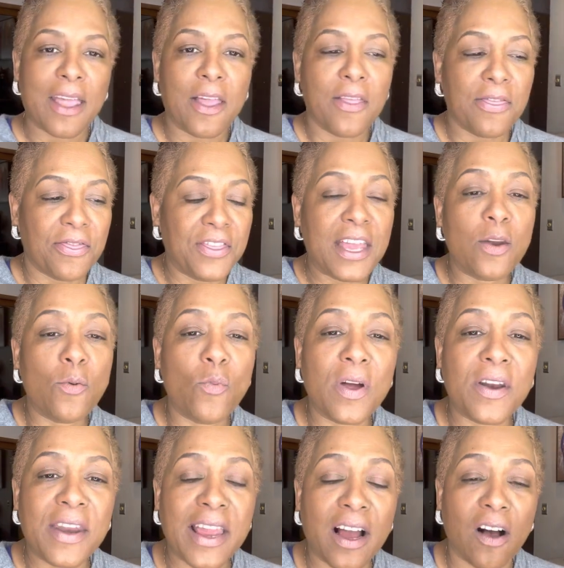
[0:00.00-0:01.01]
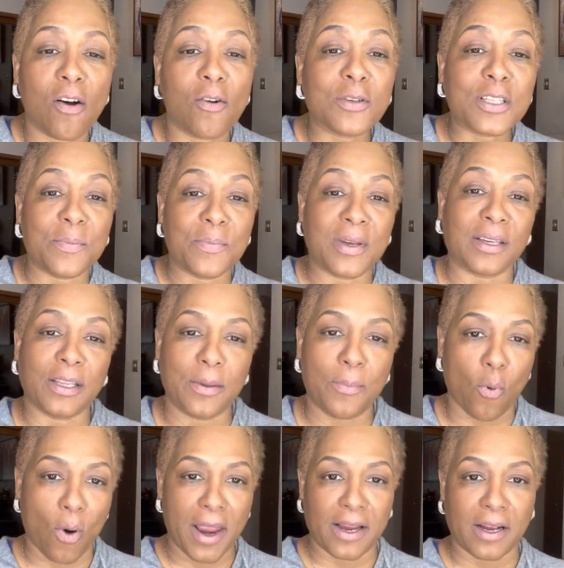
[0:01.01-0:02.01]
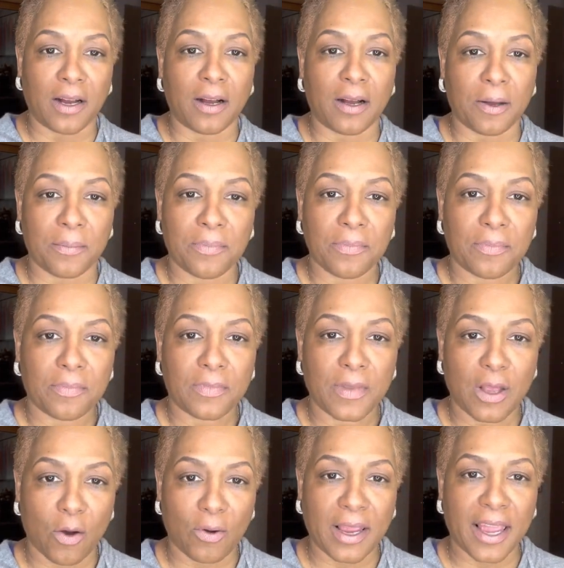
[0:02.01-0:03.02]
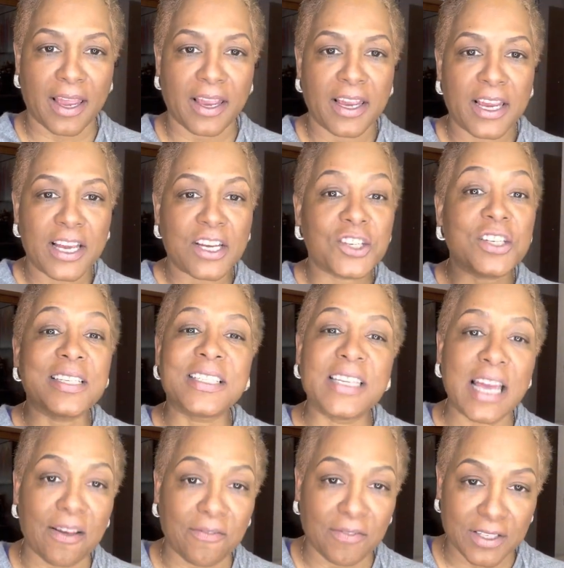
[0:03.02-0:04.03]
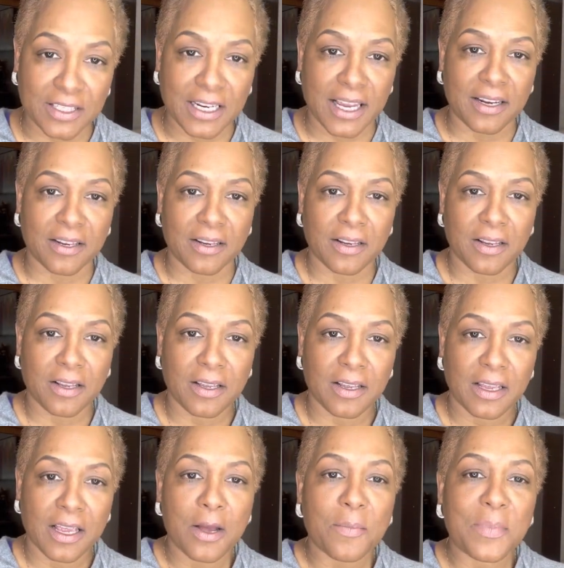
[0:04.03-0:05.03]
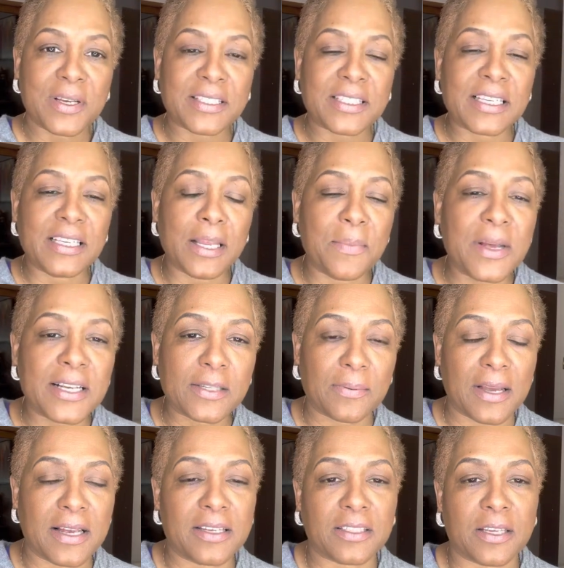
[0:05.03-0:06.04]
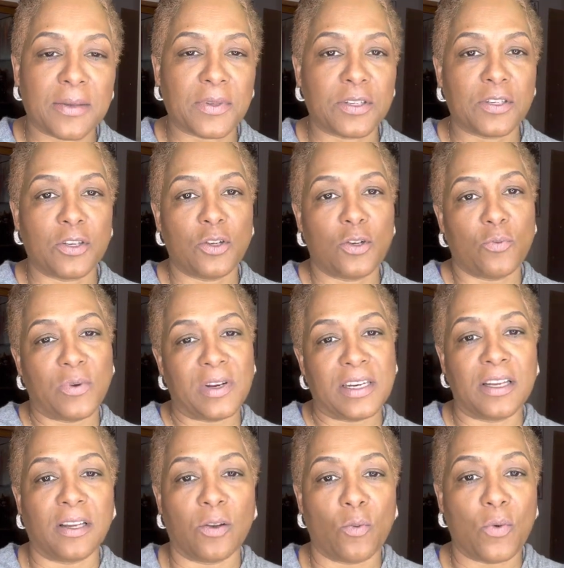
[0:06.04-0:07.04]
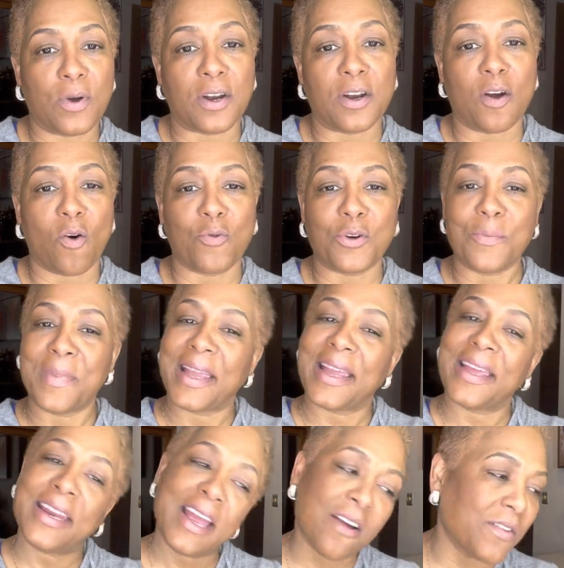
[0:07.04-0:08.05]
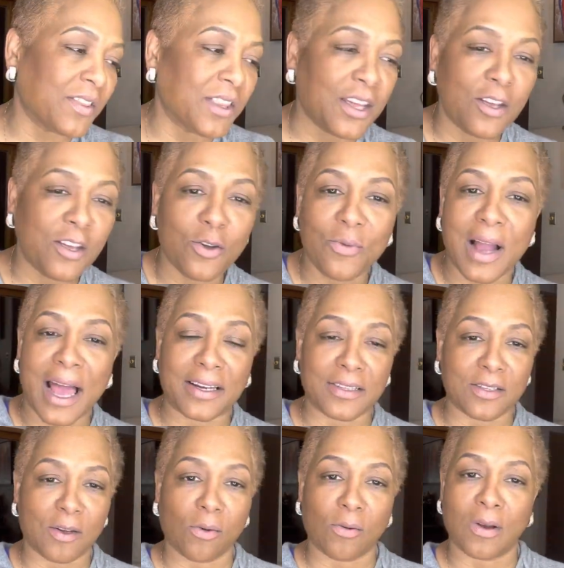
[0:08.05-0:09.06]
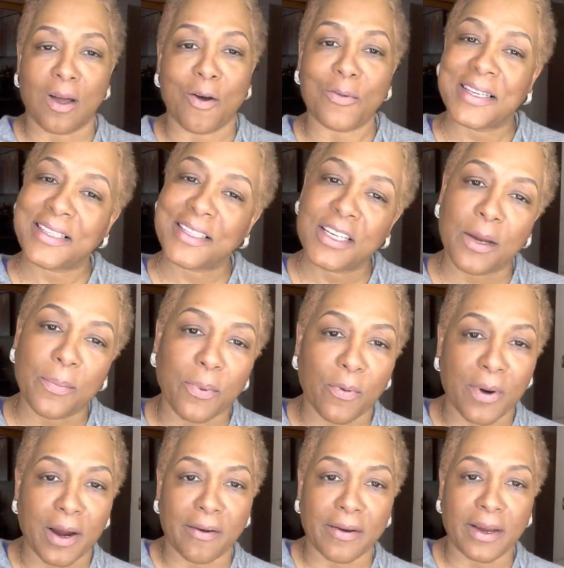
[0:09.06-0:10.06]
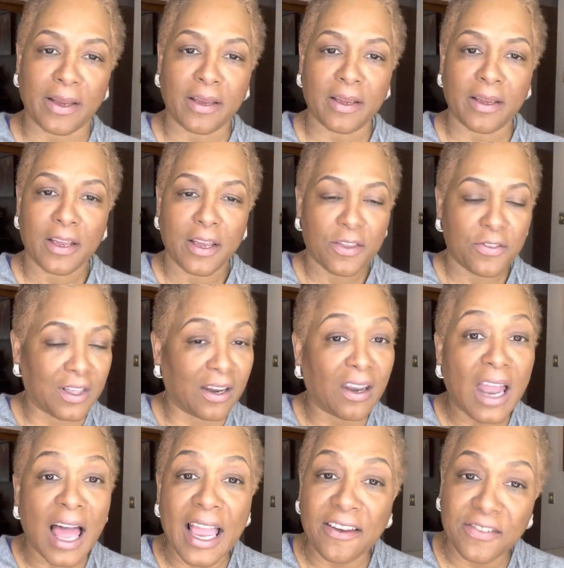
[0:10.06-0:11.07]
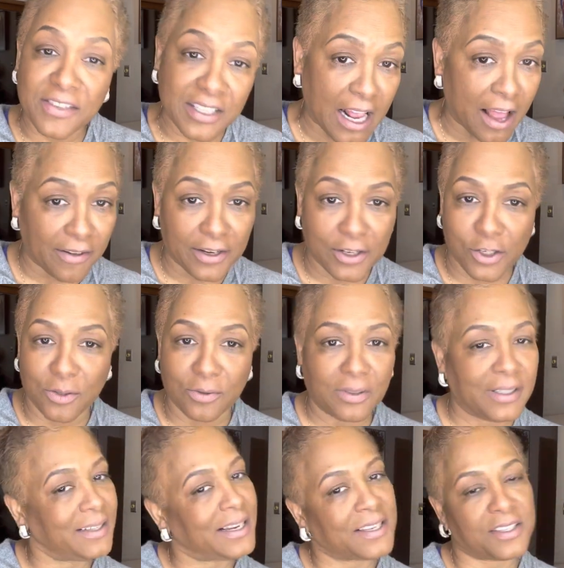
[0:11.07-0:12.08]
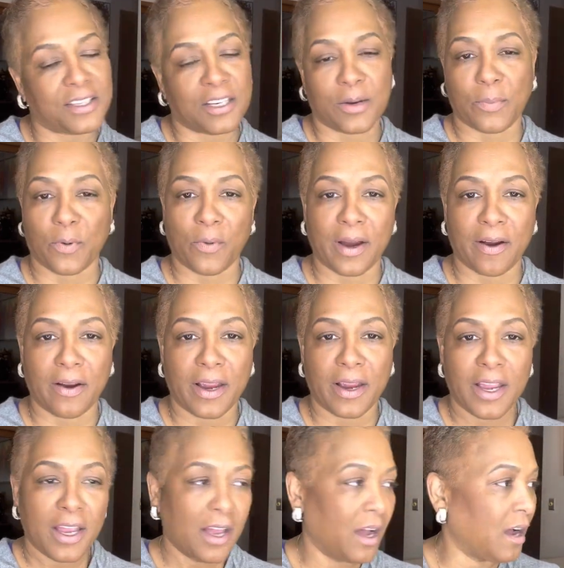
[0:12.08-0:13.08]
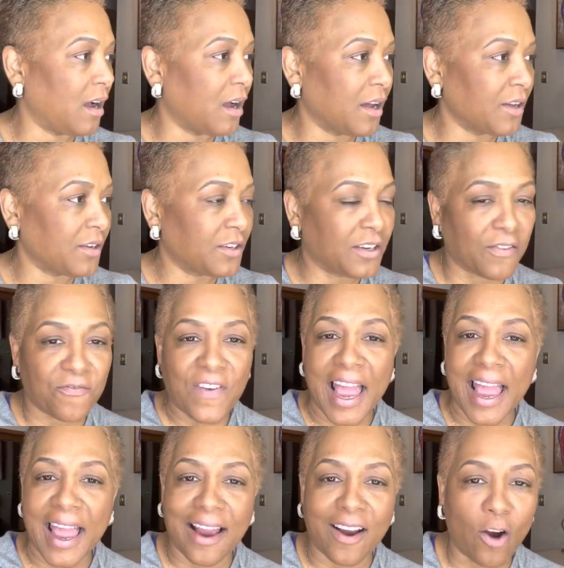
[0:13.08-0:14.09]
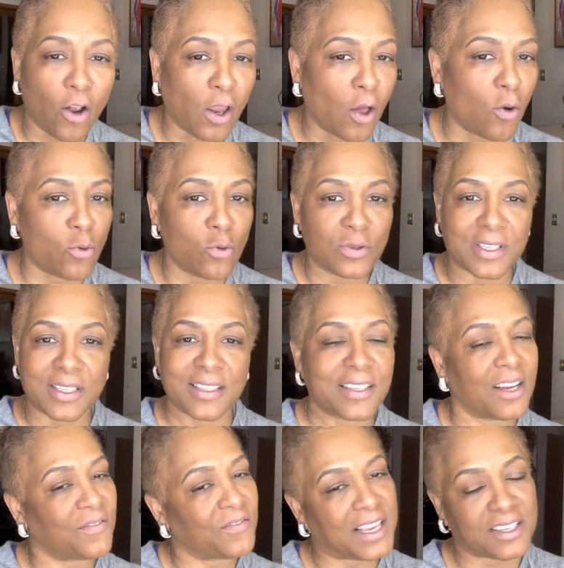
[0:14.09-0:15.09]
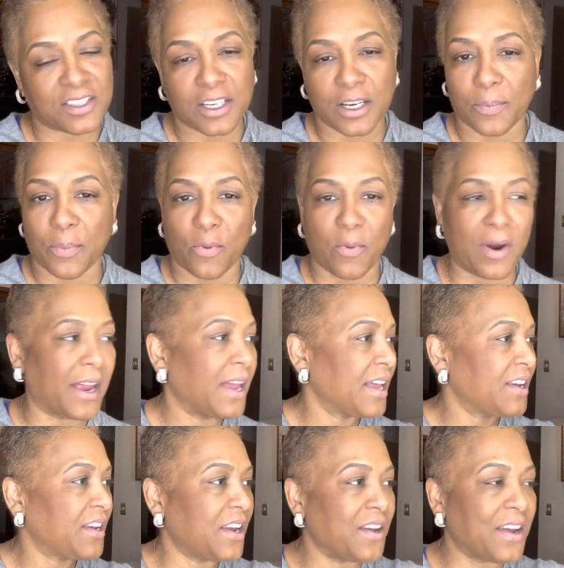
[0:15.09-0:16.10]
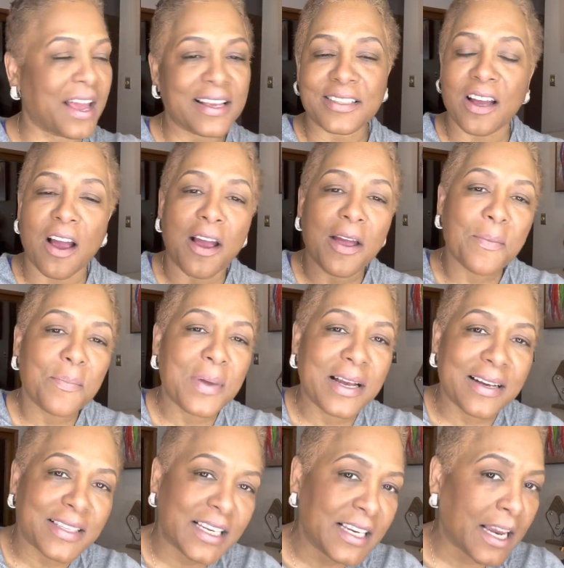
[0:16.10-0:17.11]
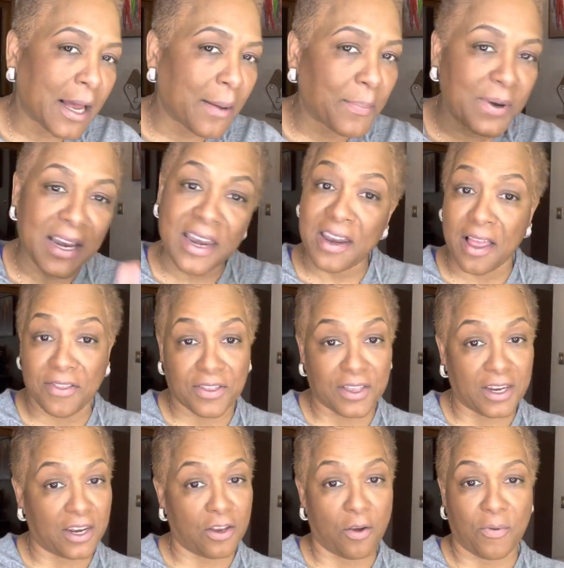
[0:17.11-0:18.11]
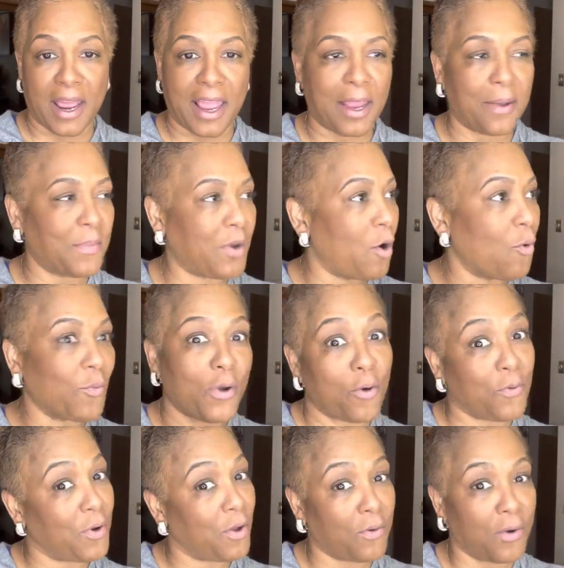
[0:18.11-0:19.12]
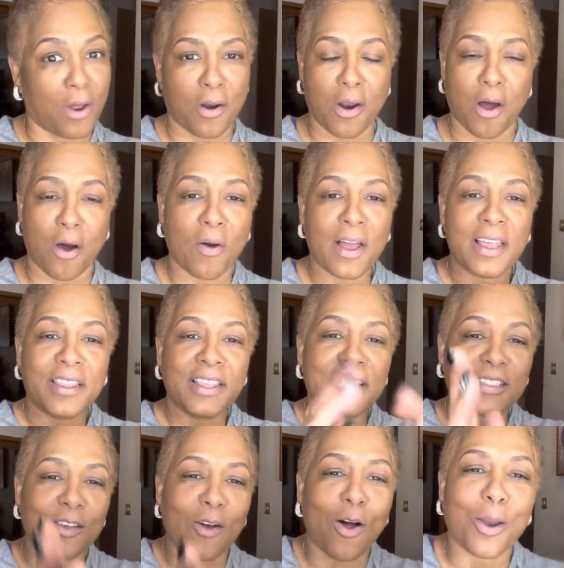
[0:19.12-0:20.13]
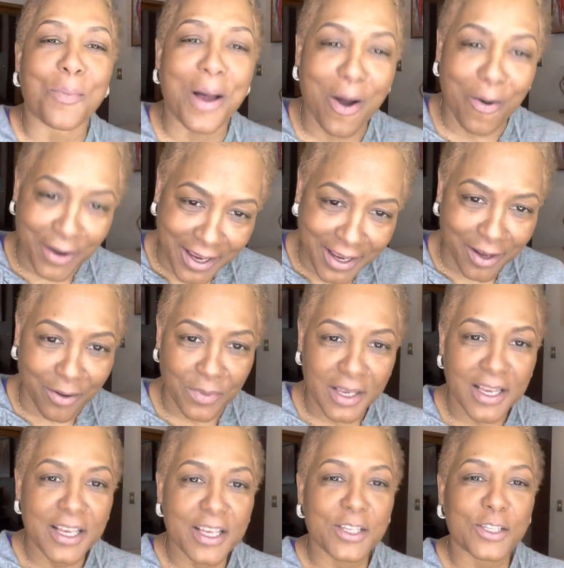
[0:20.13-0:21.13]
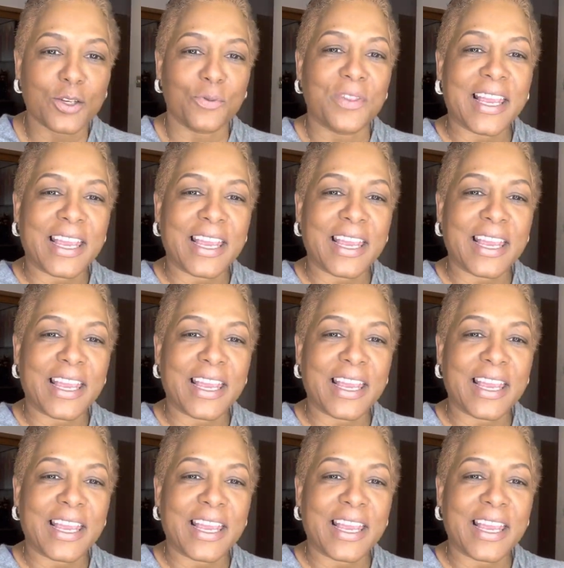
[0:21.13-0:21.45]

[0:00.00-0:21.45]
Then when they ultimately break up, okay, she's devastated. But see, let me explain something to you with dealing with an older man. Everything you got is on loan. It's temporary. The lifestyle that you lead, that's temporary. The fine clothes and stuff, that's temporary. The nice car, because he's not putting nothing in your name. Oh, no. This is all about him so that